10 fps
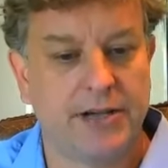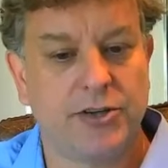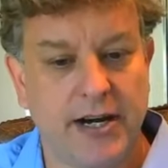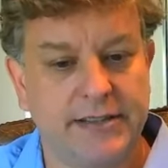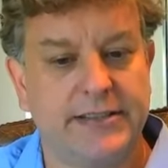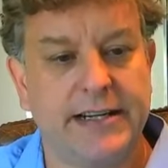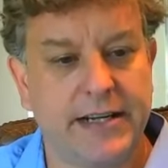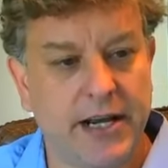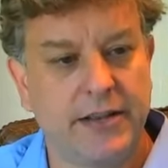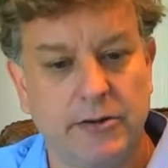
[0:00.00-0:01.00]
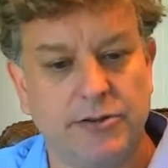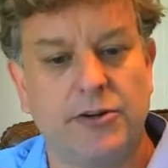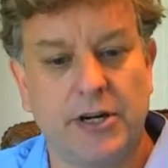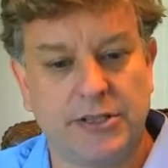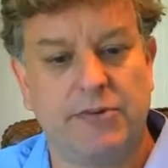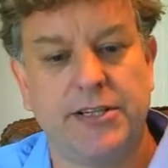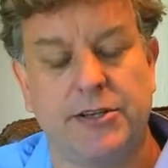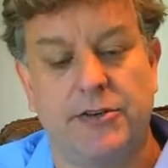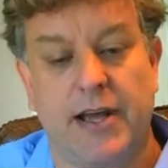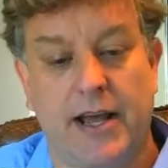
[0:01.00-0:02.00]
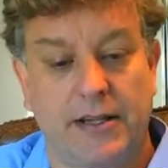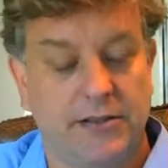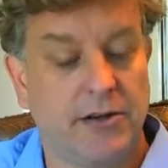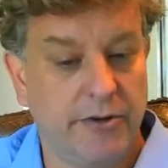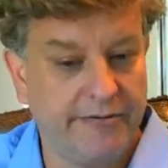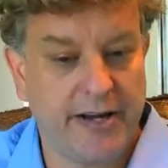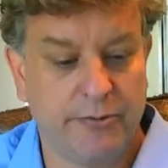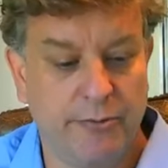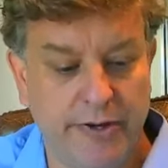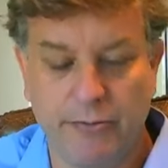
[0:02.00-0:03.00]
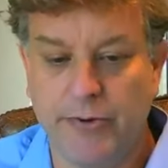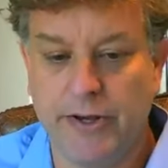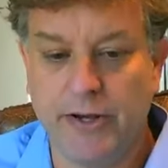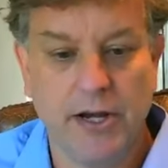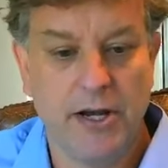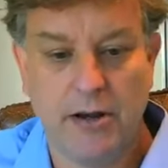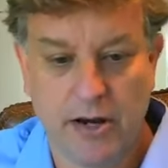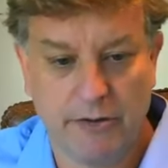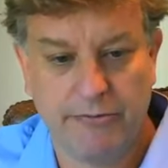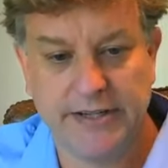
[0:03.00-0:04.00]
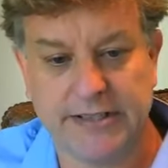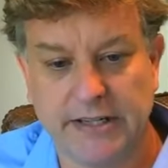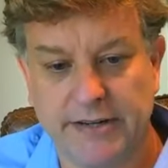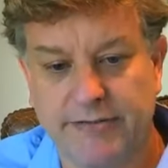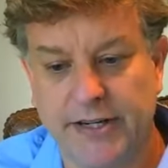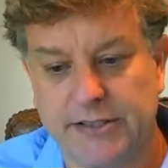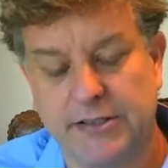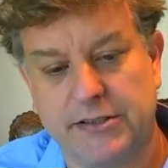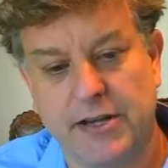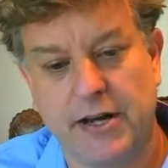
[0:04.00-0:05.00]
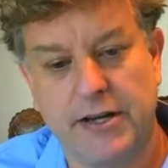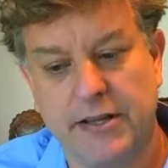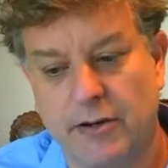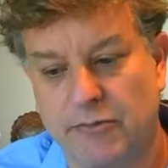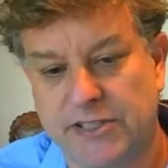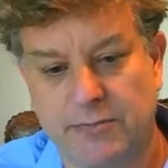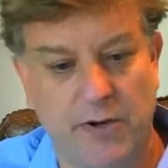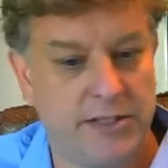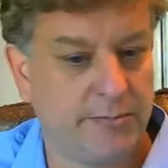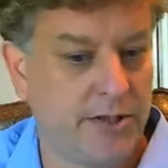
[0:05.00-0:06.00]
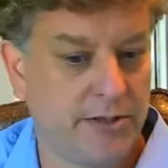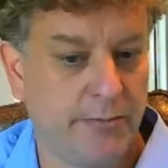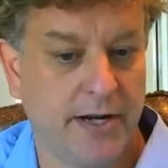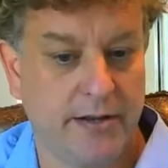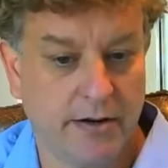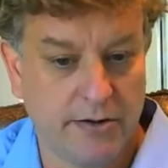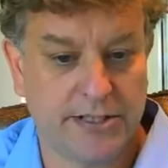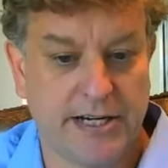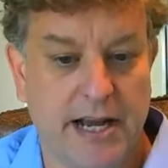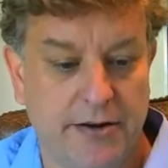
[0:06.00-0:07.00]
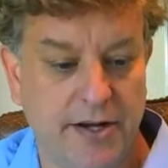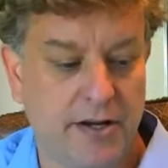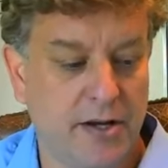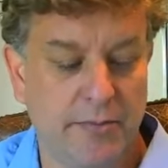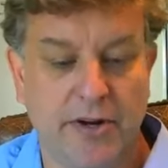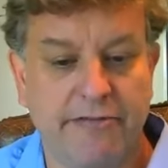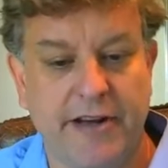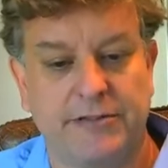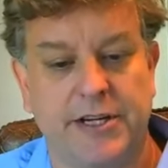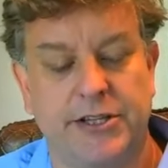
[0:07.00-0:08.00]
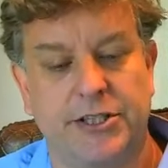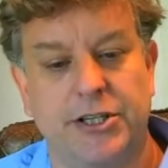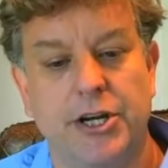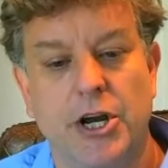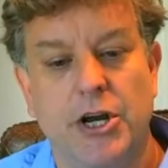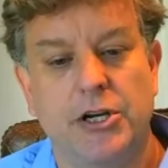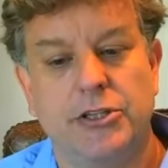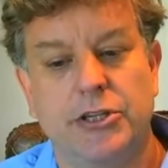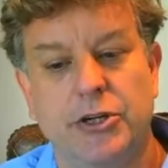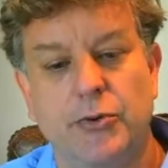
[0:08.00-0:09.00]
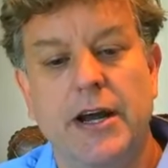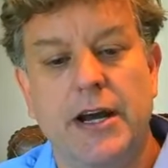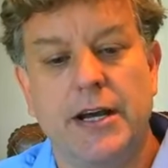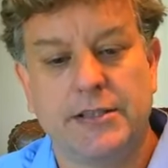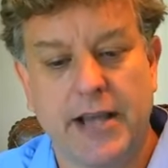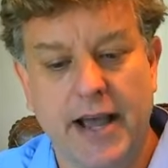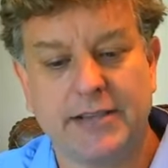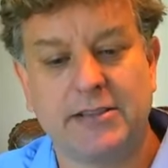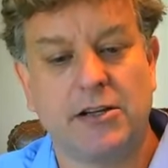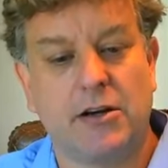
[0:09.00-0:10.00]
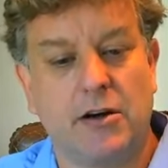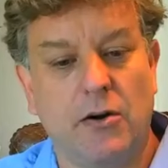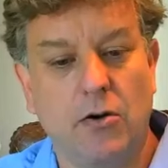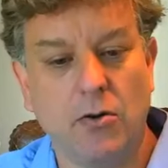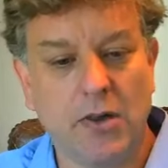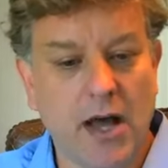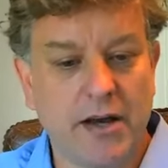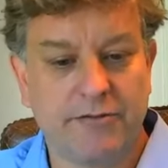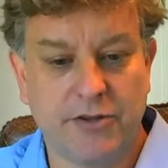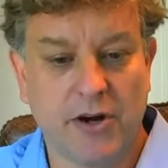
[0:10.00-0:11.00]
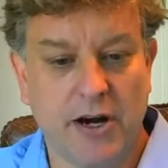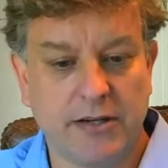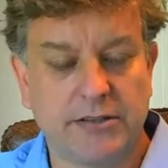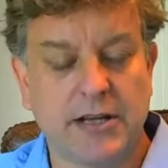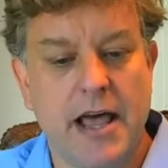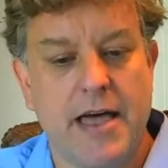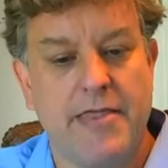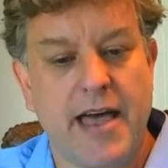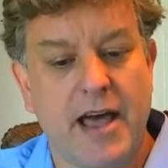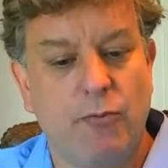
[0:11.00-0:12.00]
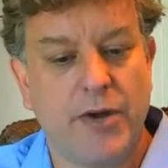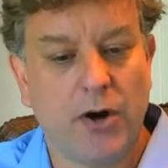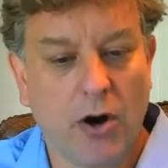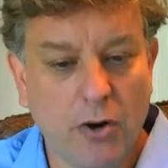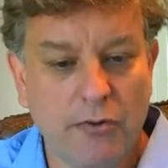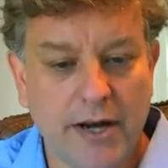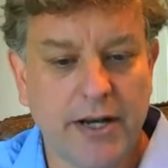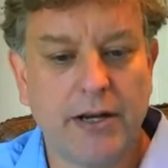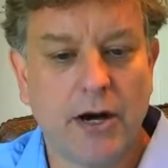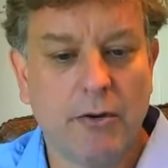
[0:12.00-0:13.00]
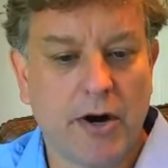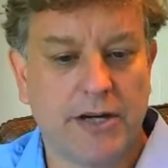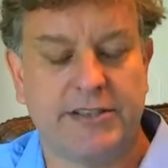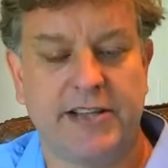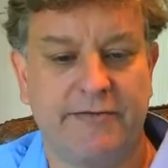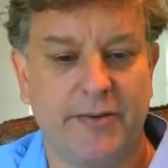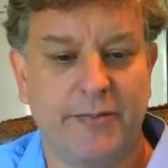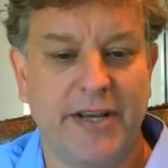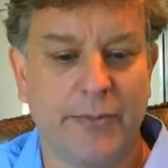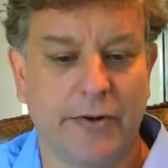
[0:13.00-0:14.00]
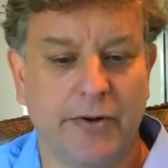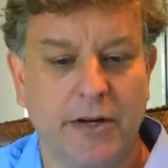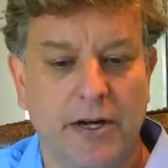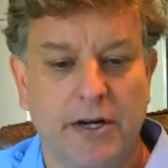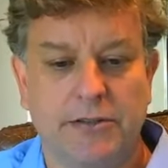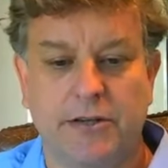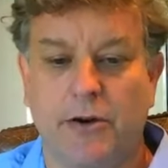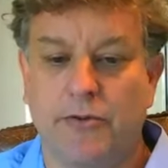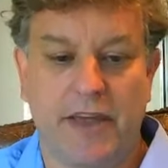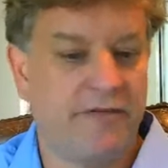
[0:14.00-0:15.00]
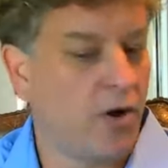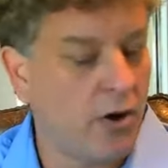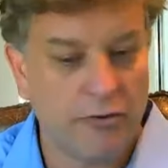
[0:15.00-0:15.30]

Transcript: and try and see, can those drugs rescue that? And so, in fact, we recently finished a study that was sponsored by the Orange County Community Foundation to test a whole lot of drugs that we already know are safe in people. So they've